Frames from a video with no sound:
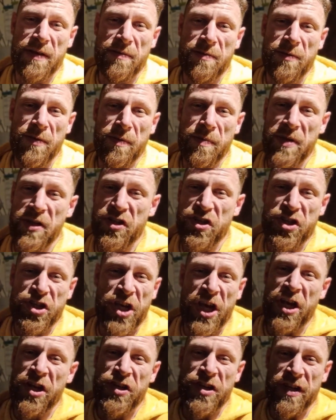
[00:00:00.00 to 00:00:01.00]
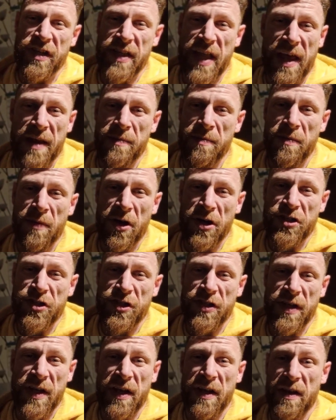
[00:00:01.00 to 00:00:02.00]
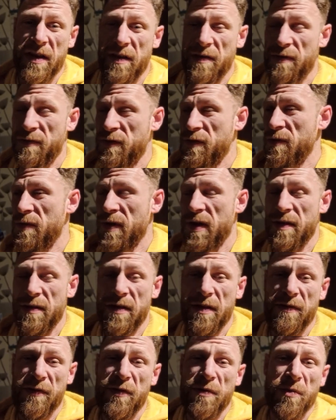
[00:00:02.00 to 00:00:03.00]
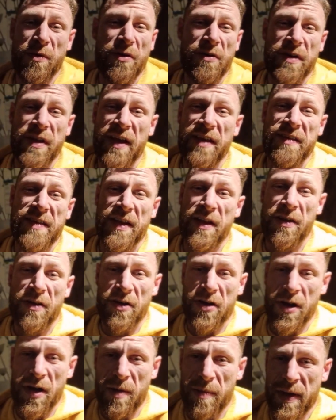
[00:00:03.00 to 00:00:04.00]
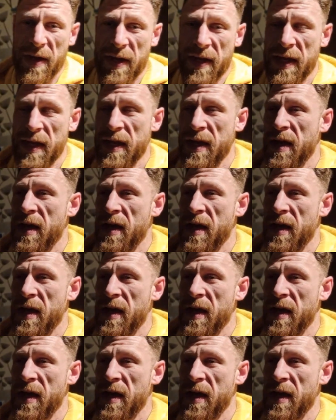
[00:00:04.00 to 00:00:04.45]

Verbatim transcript: will be changing that much in the few in the few more days that are coming,